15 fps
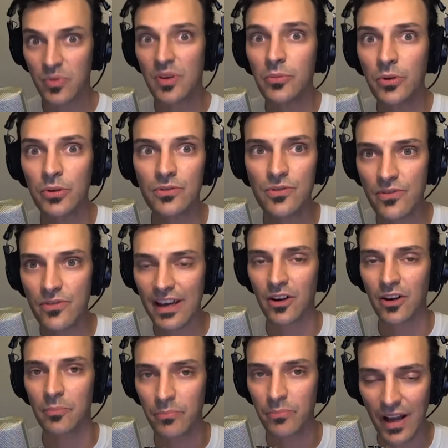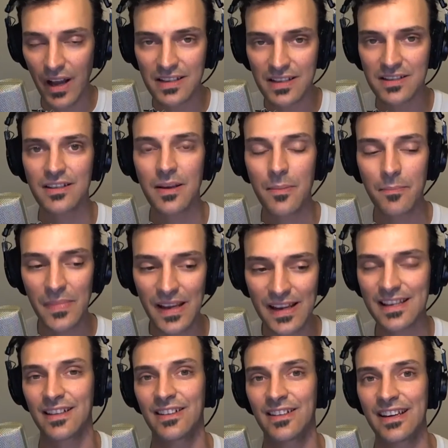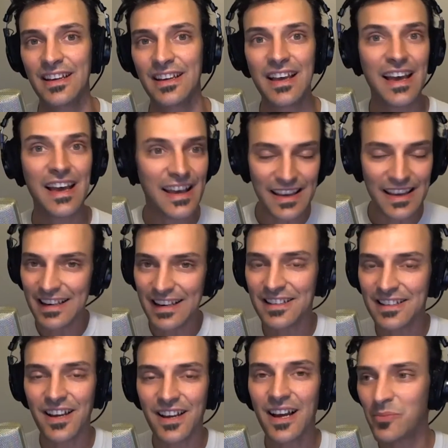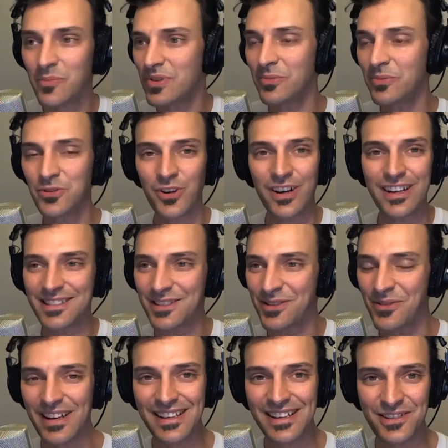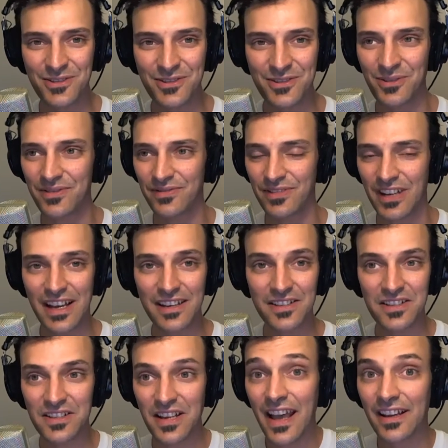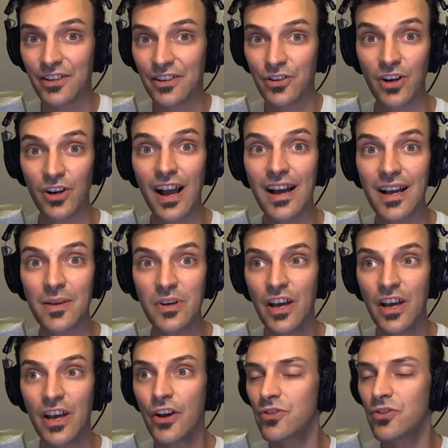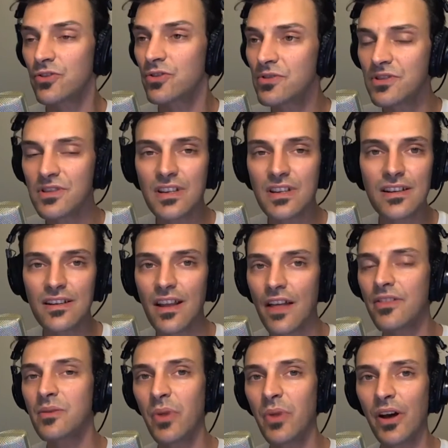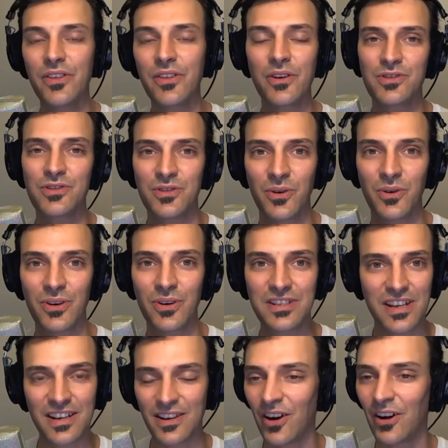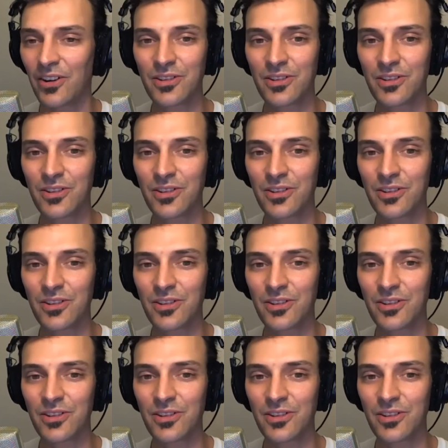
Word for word: The people who do that are busted immediately. Anytime people try and do any sort of tech crime, you see nothing but those stories in